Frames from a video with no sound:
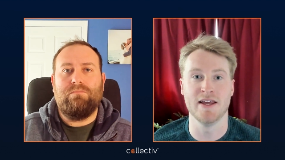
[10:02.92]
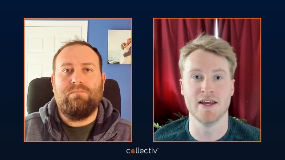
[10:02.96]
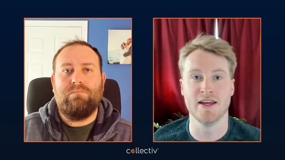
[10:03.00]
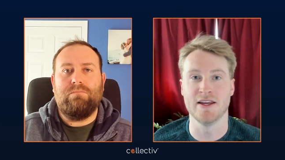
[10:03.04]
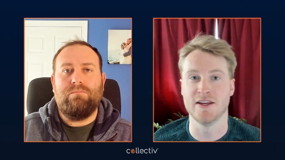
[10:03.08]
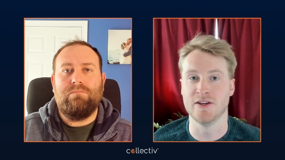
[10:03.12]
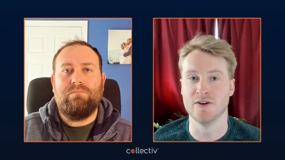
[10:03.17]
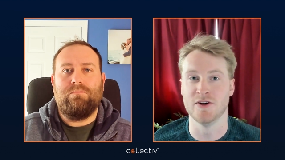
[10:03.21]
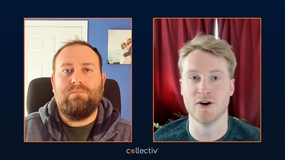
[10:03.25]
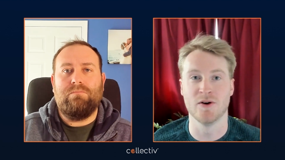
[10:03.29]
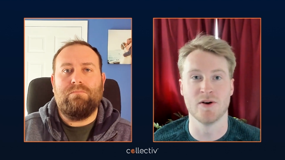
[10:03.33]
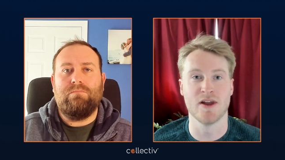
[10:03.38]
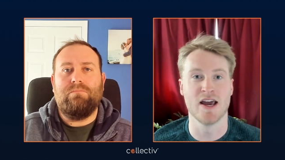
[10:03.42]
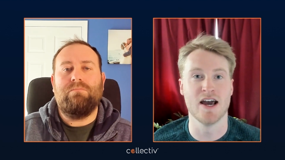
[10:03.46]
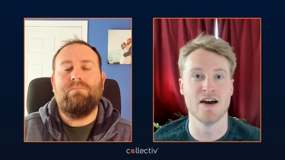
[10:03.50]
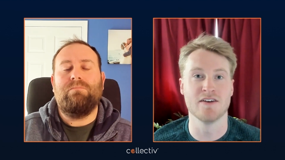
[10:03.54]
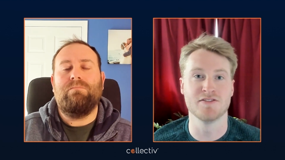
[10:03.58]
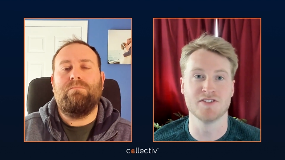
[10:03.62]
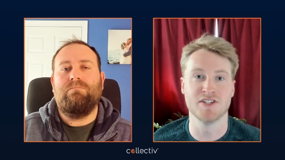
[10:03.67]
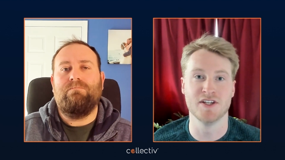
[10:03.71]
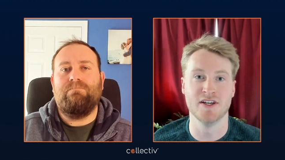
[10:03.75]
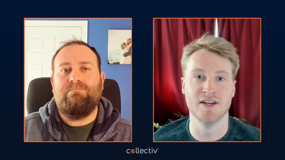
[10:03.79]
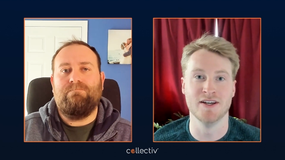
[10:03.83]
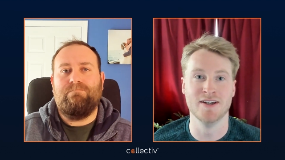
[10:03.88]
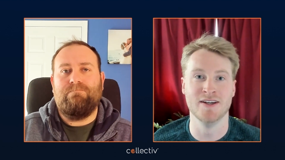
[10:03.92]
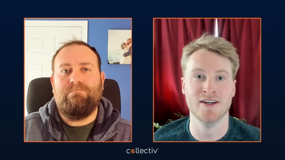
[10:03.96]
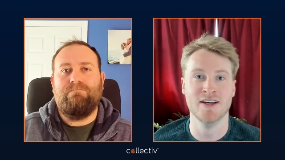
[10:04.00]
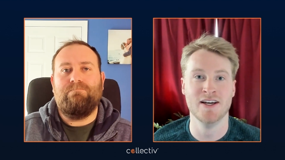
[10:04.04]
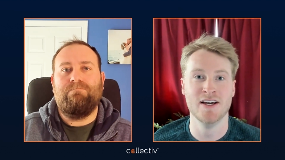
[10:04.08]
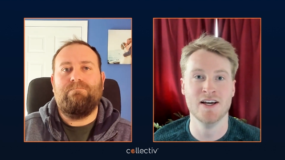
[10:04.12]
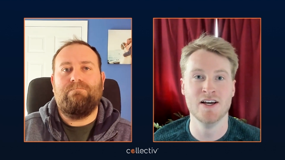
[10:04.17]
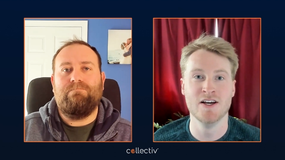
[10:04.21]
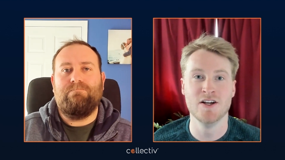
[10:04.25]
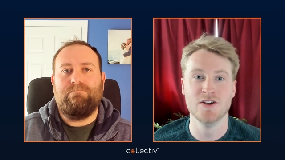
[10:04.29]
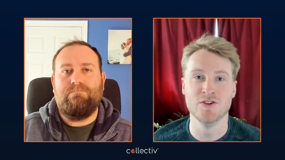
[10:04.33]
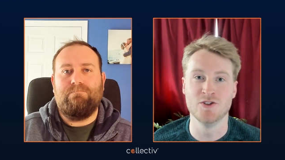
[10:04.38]
Speaker 1: And you don't have to
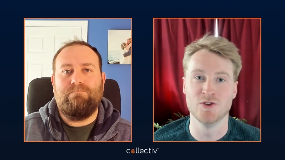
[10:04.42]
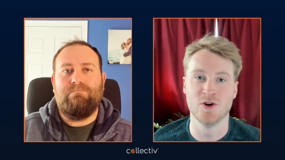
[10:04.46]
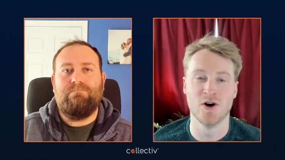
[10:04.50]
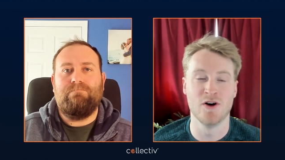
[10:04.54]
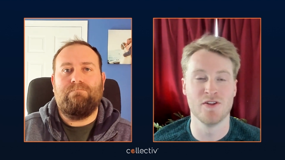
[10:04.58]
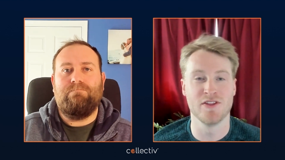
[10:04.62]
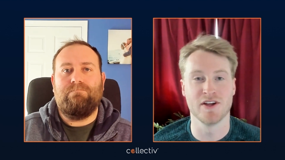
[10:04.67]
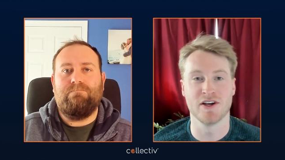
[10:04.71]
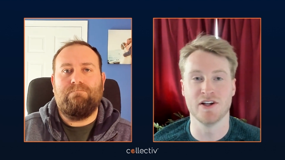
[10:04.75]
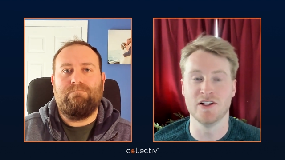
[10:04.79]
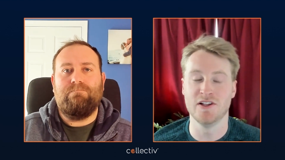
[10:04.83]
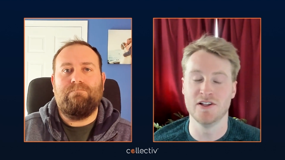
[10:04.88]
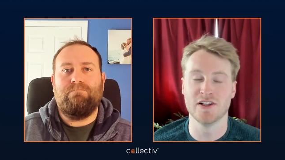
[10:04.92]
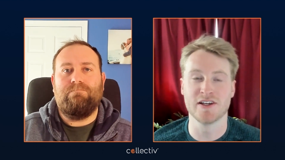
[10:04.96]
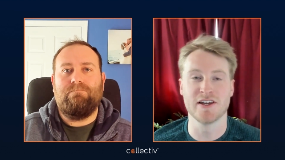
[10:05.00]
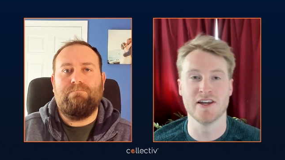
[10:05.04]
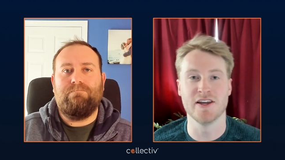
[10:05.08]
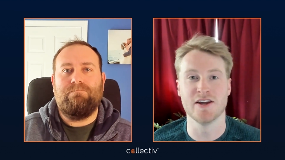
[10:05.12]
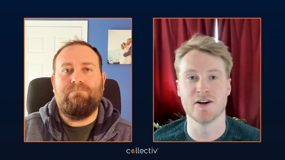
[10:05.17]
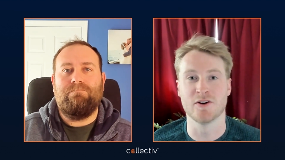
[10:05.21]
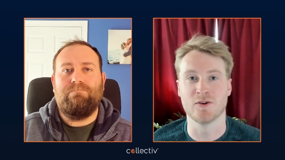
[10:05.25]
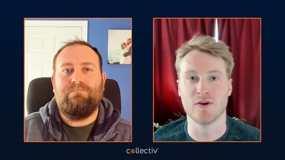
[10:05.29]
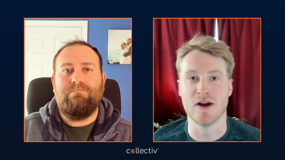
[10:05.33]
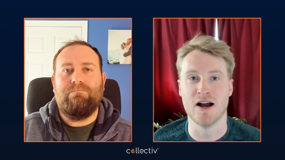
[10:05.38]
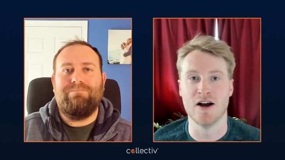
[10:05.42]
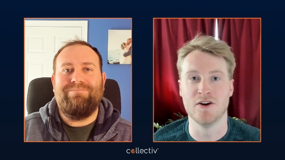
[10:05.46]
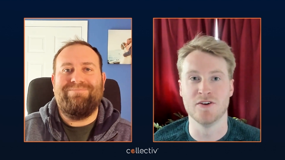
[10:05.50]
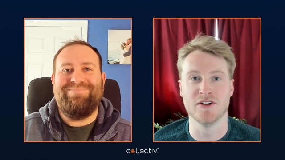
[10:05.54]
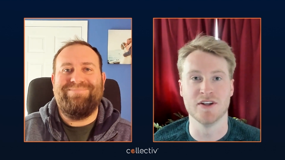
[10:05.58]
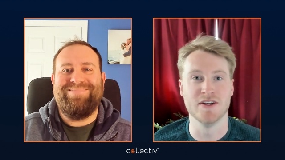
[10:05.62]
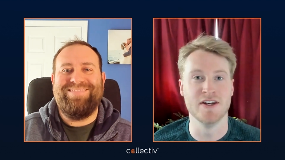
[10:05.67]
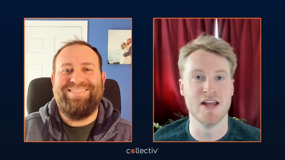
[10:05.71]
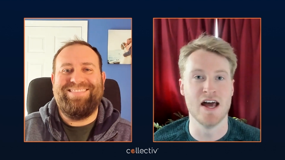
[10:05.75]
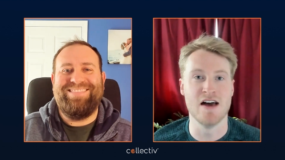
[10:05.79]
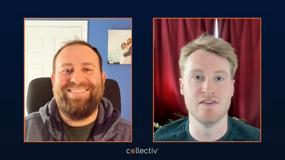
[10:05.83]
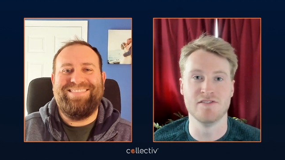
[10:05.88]
do all the clicking around
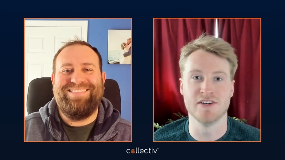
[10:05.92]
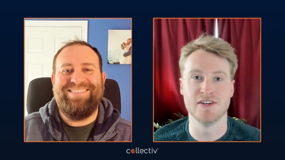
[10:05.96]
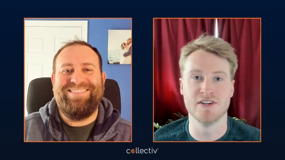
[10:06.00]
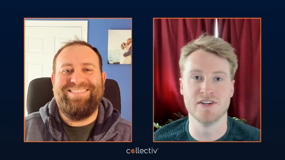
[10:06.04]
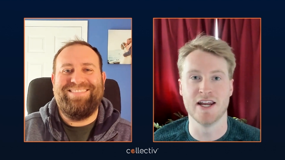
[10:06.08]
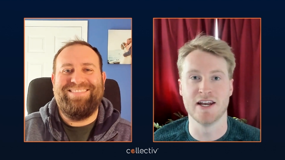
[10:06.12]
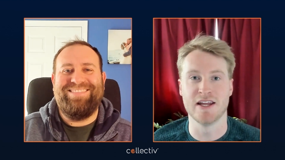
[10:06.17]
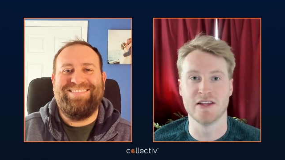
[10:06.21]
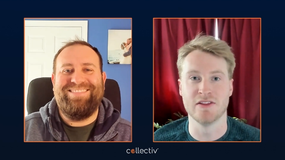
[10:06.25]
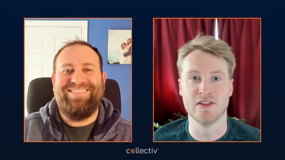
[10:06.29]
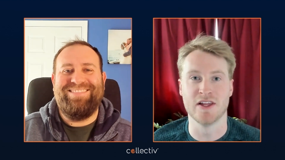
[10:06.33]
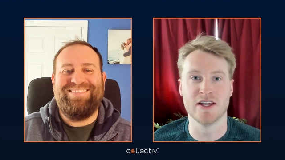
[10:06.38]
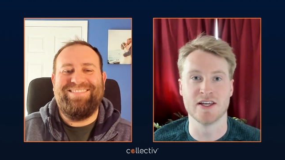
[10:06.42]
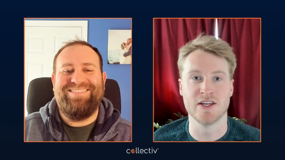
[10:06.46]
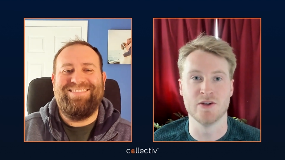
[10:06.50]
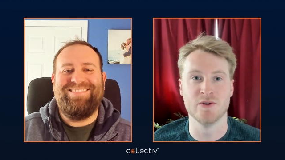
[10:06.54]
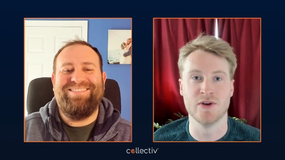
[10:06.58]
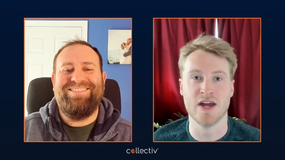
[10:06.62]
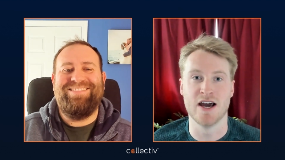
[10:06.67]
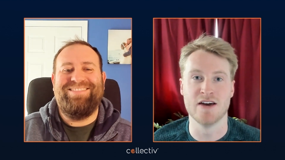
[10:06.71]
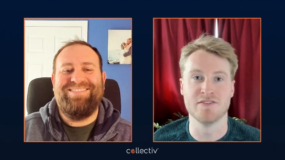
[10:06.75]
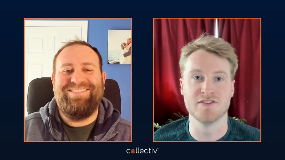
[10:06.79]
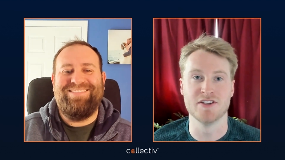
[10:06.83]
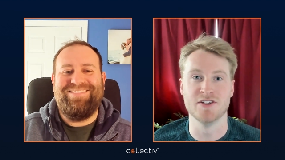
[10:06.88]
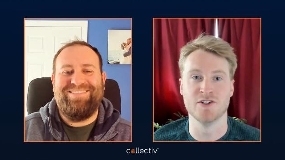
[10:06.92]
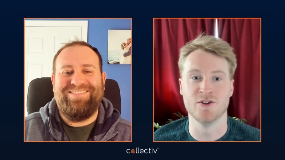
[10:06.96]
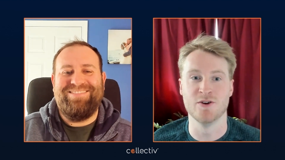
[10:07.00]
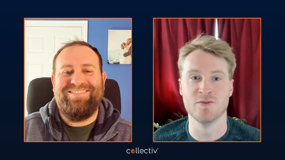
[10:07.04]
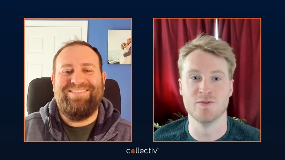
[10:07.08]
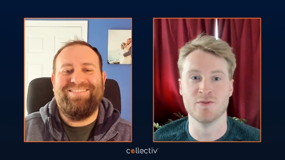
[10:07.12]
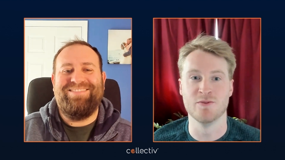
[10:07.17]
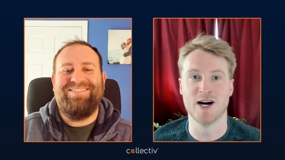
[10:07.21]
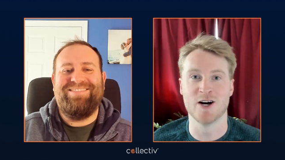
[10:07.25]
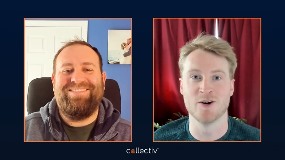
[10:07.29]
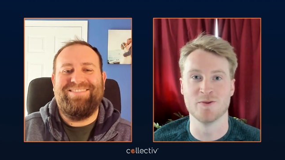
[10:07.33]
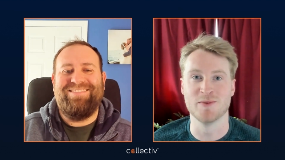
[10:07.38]
and navigating like you would have to do
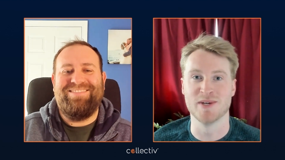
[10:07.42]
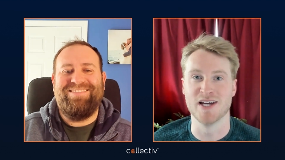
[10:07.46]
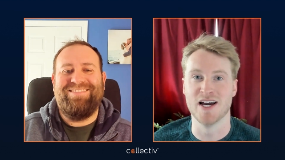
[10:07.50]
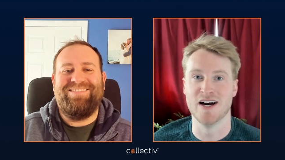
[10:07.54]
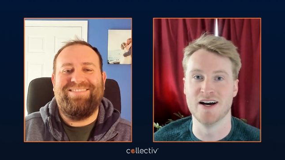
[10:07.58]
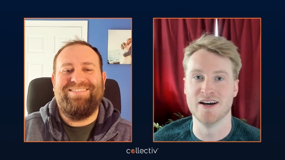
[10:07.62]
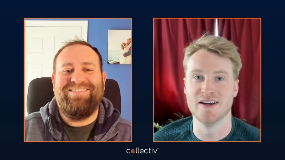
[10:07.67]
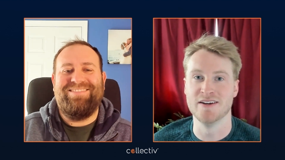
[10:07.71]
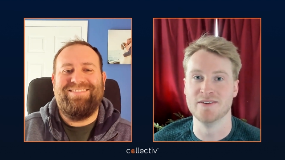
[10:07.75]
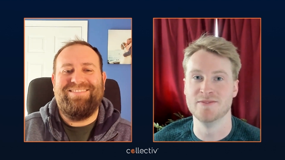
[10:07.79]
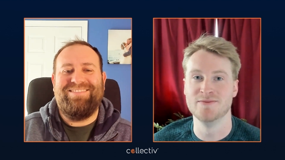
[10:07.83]
in Power BI.